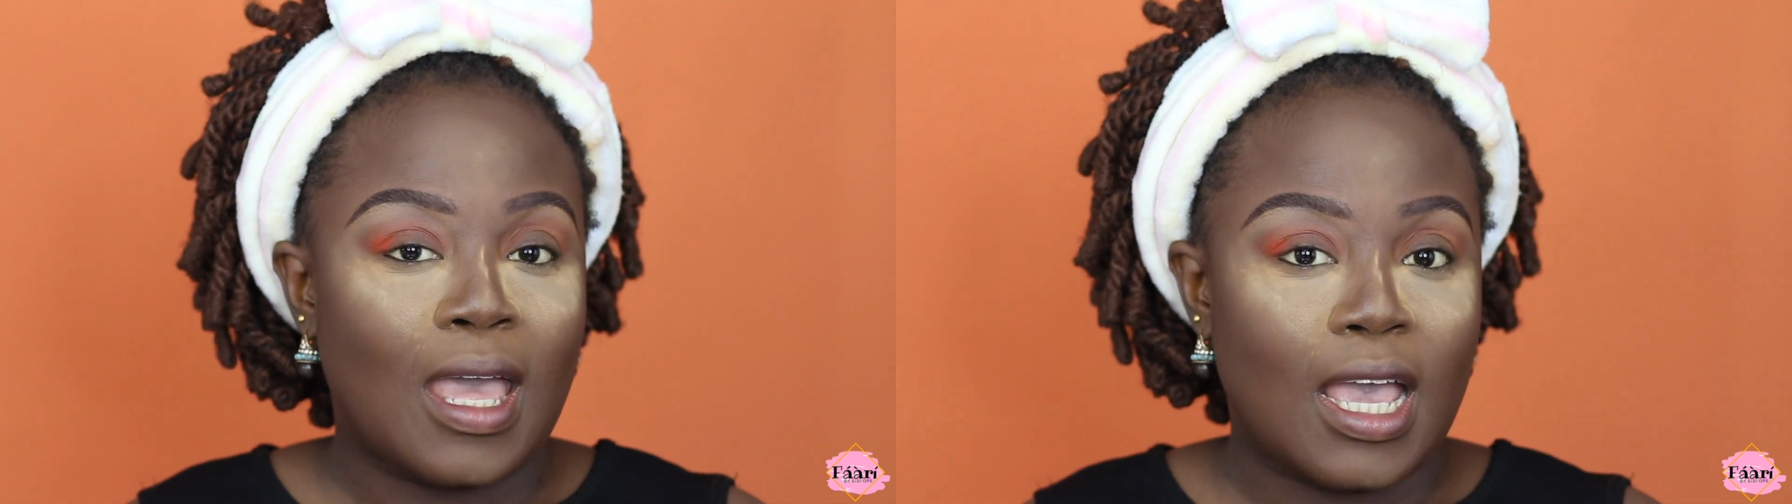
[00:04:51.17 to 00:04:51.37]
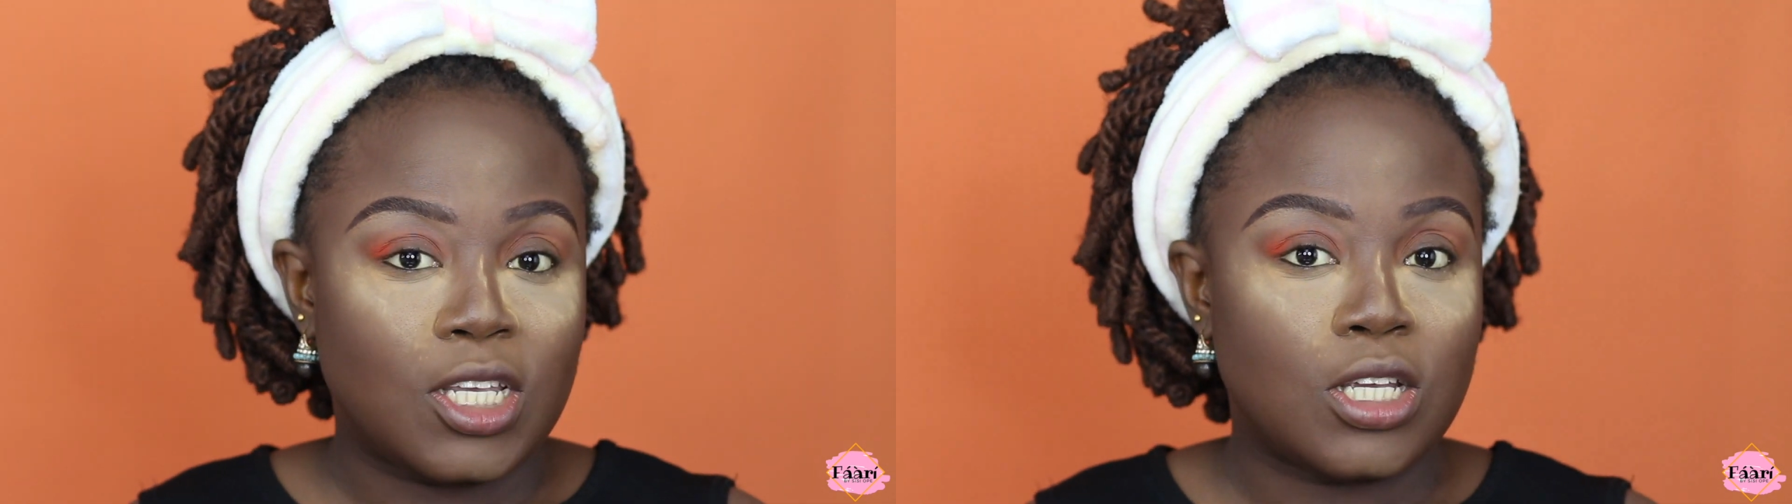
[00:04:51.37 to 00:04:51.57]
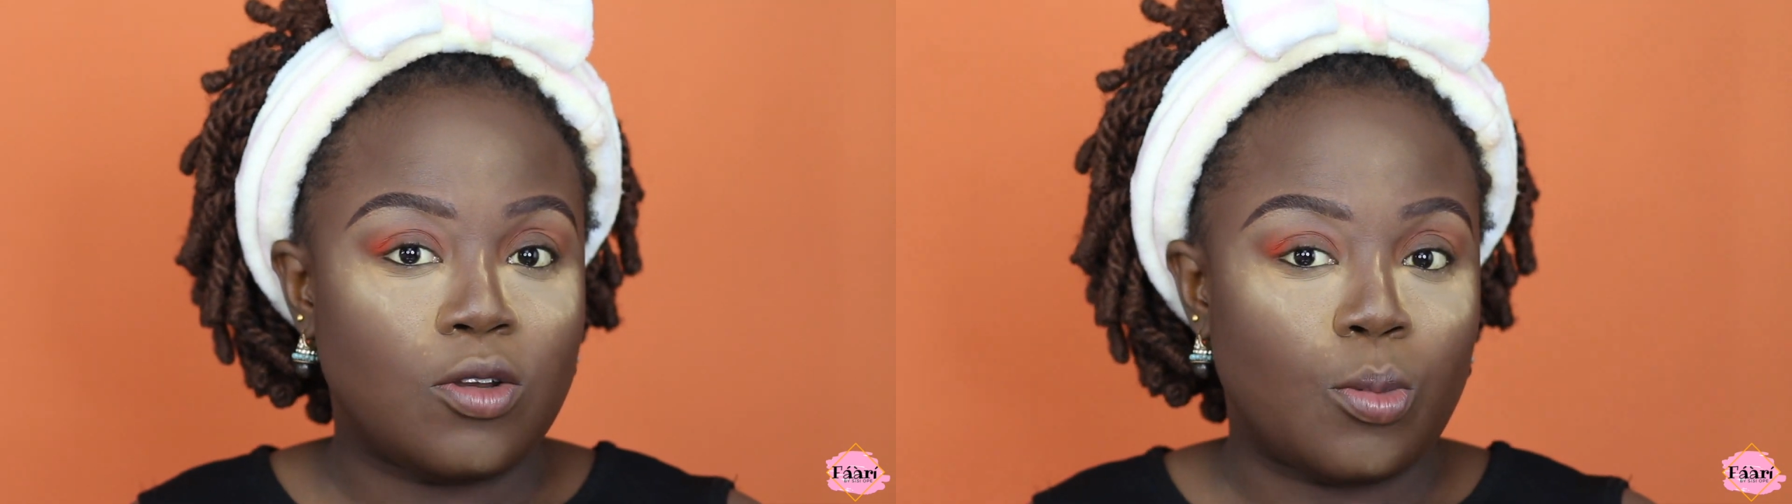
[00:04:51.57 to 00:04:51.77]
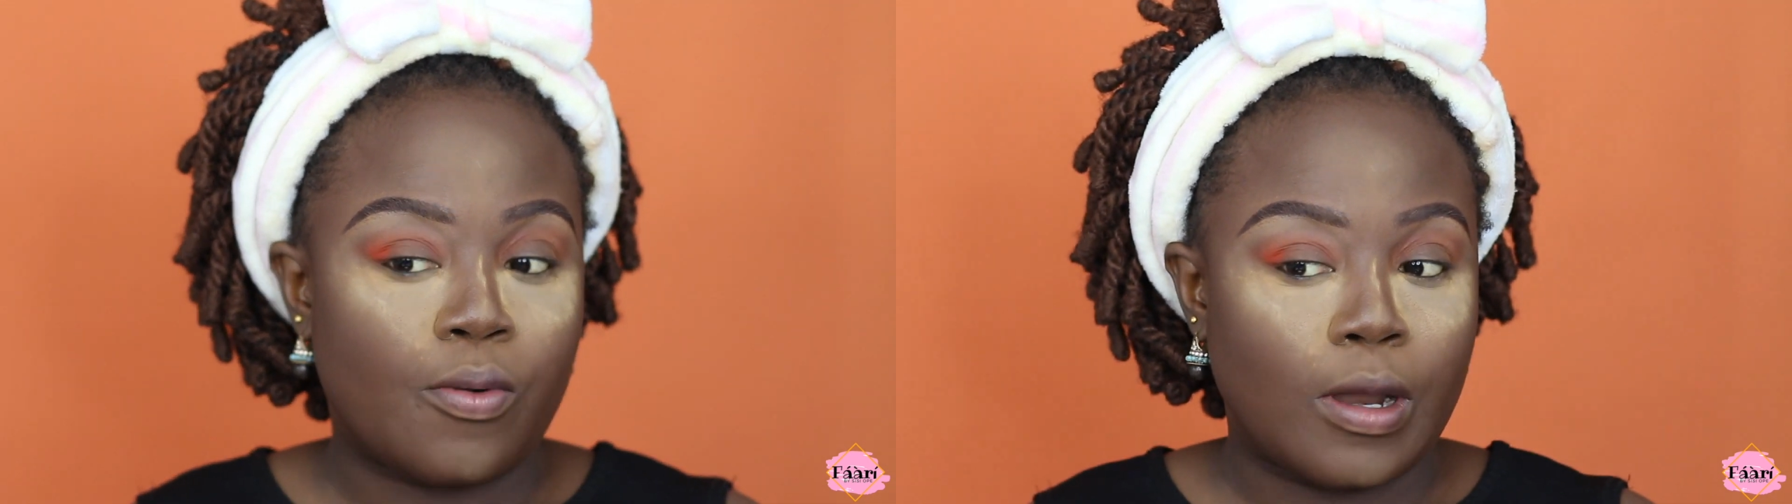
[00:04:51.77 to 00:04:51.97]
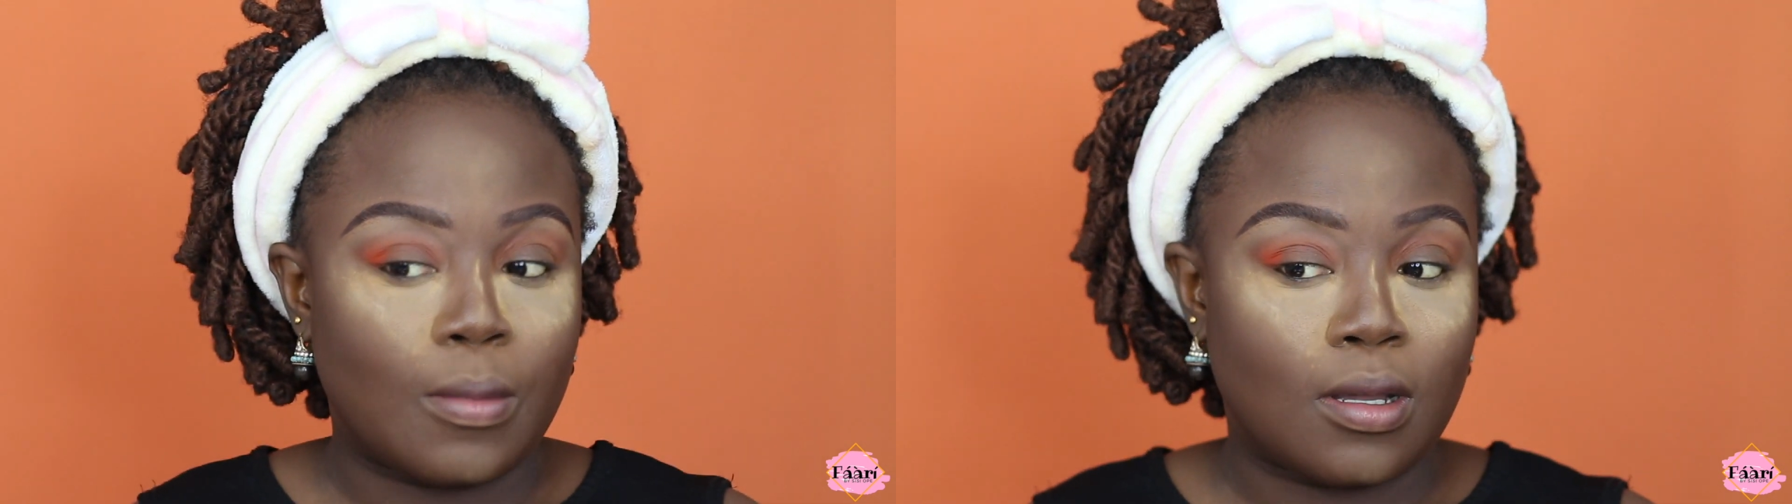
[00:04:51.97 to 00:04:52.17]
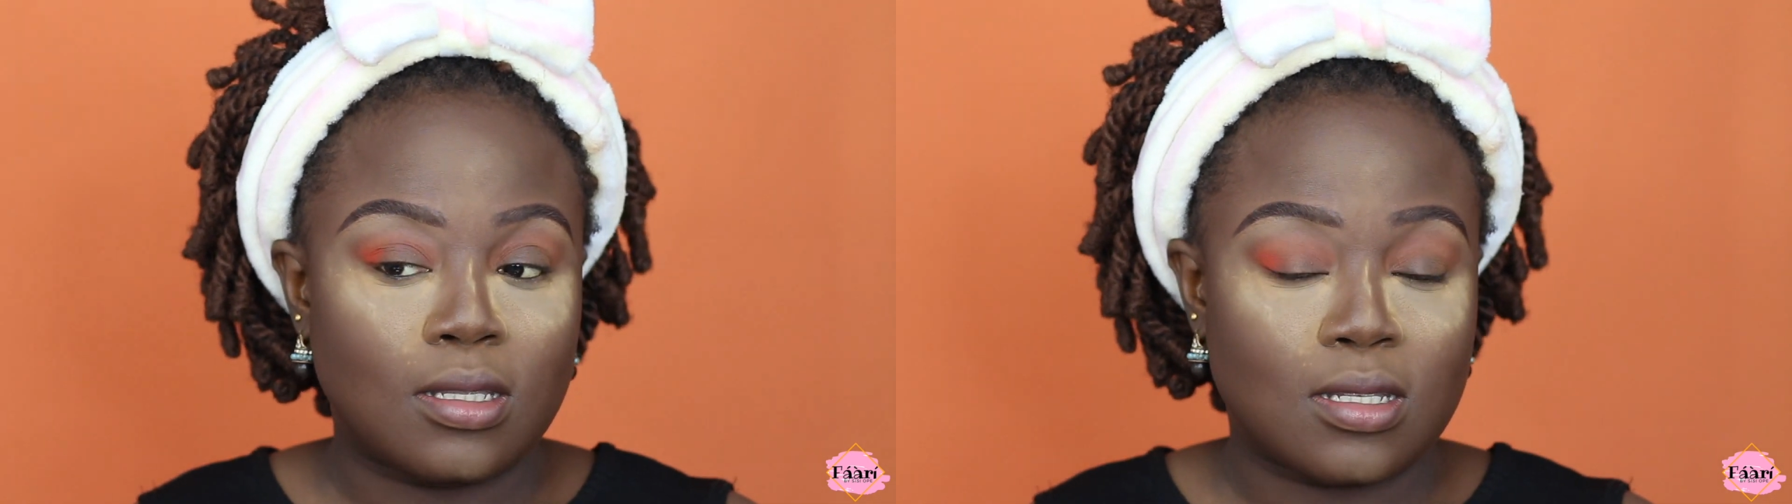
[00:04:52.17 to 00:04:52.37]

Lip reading: eyeshadow primer.